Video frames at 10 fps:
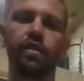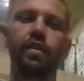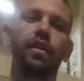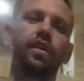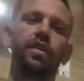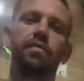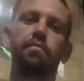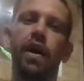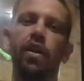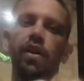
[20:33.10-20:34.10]
can see,
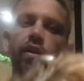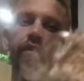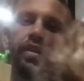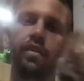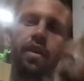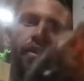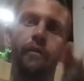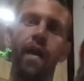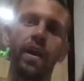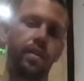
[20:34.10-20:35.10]
powder coated
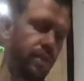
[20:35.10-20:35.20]
rat.